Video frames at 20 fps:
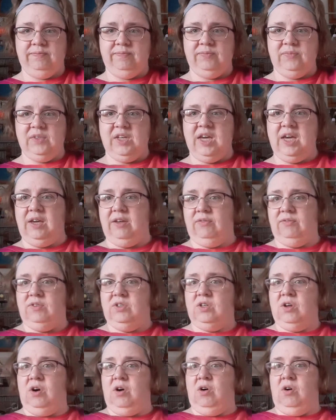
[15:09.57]
okay,
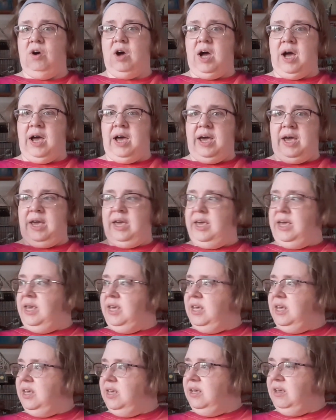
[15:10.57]
so
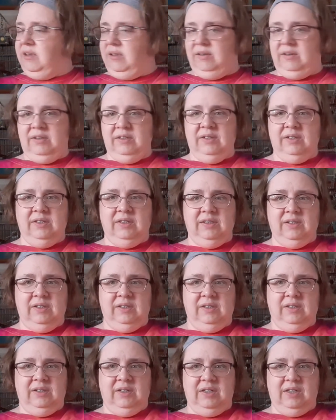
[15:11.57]
I
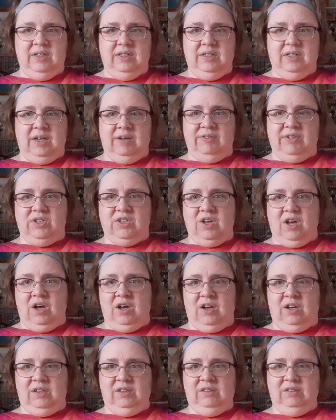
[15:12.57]
have a
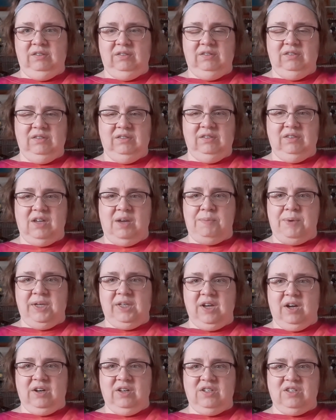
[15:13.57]
song. I picked
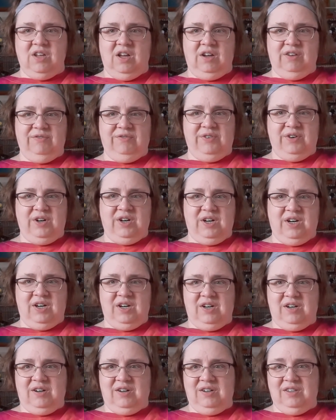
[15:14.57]
out a song
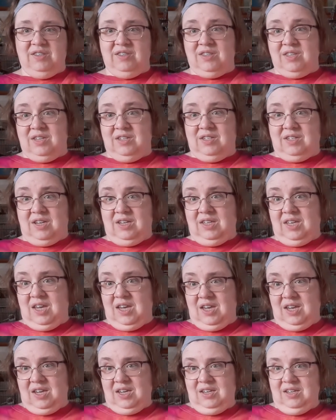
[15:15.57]
for this
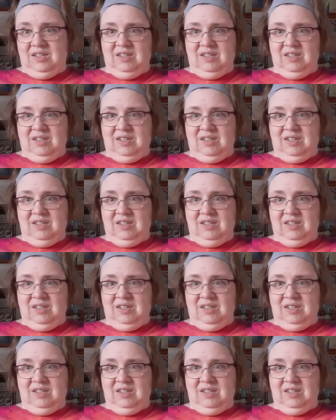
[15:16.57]
Sunday.